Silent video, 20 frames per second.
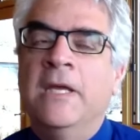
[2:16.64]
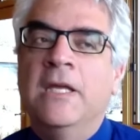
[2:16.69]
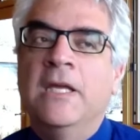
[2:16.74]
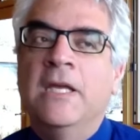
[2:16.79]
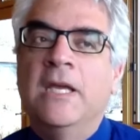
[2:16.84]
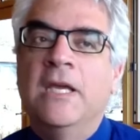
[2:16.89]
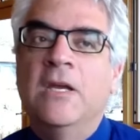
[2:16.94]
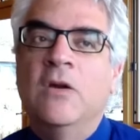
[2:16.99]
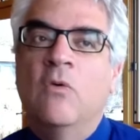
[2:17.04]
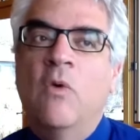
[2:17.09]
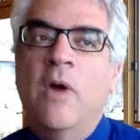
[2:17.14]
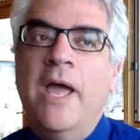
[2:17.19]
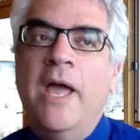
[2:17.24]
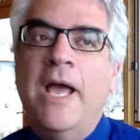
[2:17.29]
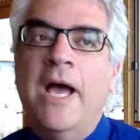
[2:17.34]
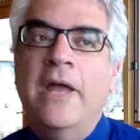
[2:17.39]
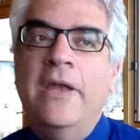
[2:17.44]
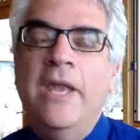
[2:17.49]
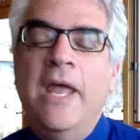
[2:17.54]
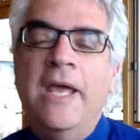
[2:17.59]
in a way,
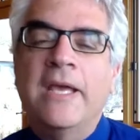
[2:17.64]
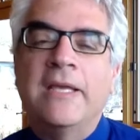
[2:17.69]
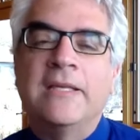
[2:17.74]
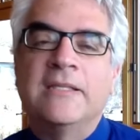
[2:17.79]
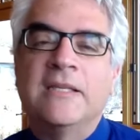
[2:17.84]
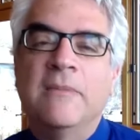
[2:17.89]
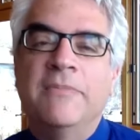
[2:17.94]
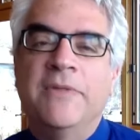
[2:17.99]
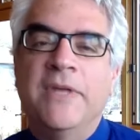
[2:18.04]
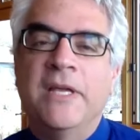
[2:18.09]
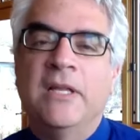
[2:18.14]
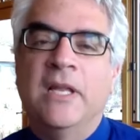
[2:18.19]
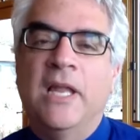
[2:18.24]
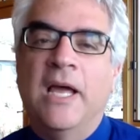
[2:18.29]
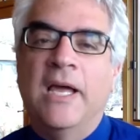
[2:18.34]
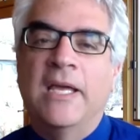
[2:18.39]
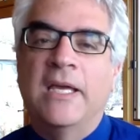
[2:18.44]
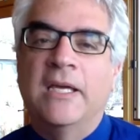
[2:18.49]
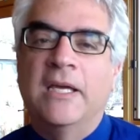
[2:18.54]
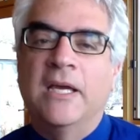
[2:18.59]
unlike something
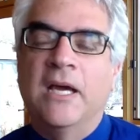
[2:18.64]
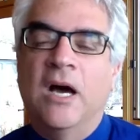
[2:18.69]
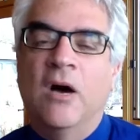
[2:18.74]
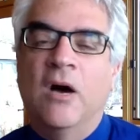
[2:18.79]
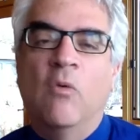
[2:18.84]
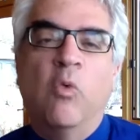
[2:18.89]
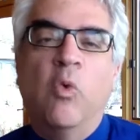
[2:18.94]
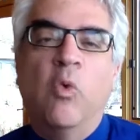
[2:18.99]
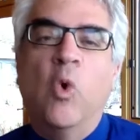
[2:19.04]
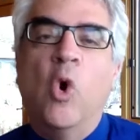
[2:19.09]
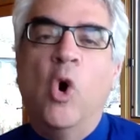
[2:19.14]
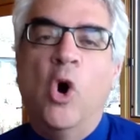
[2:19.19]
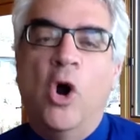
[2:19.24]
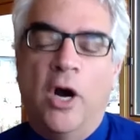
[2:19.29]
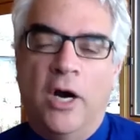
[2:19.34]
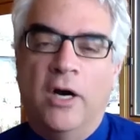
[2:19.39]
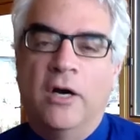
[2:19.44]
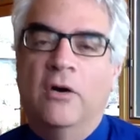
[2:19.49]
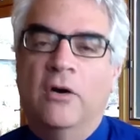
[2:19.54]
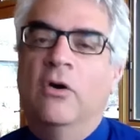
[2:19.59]
like a
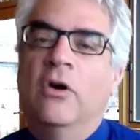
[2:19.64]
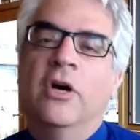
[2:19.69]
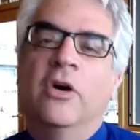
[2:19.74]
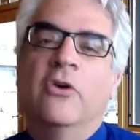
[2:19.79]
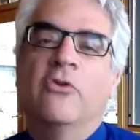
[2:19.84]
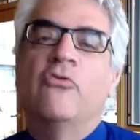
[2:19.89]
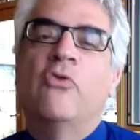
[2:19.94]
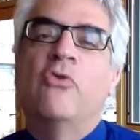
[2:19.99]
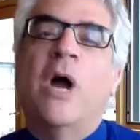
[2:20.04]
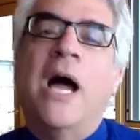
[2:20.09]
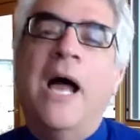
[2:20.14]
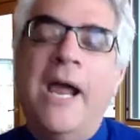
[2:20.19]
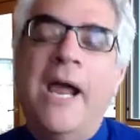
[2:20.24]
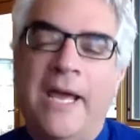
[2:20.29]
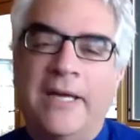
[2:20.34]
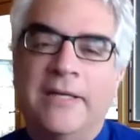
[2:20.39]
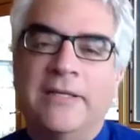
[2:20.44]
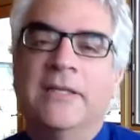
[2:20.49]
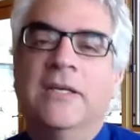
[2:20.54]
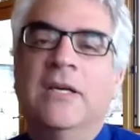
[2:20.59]
war or a
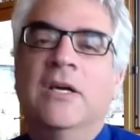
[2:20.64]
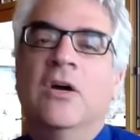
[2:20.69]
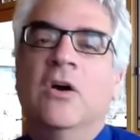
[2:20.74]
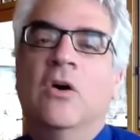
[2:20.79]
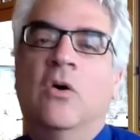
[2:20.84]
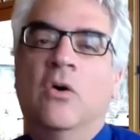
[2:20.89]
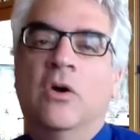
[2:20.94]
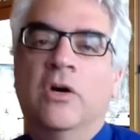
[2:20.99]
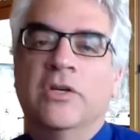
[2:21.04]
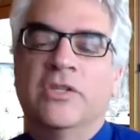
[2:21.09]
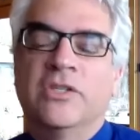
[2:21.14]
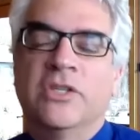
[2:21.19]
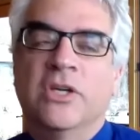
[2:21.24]
riot or,